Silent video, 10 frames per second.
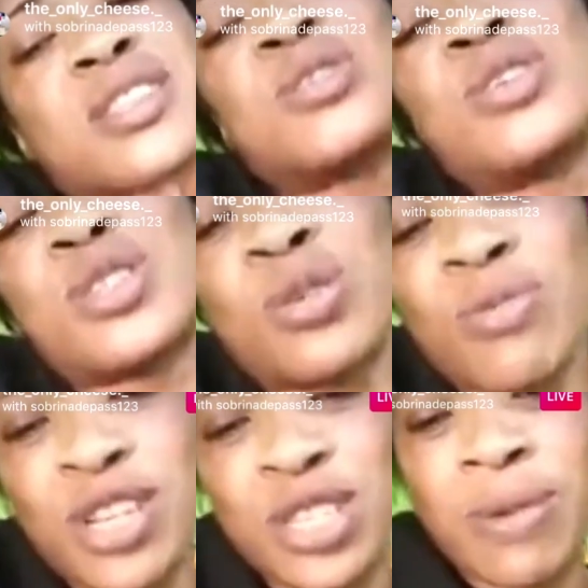yet to
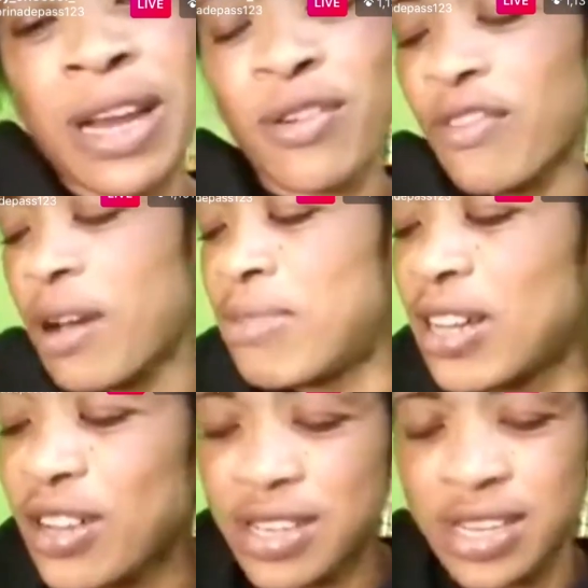do too much man
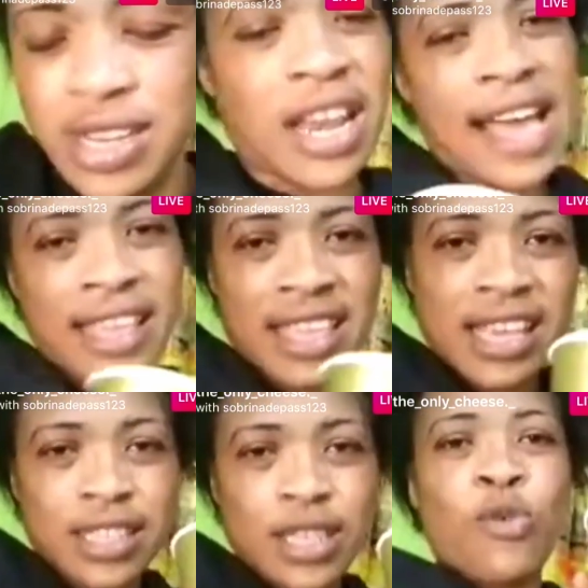over blood clot.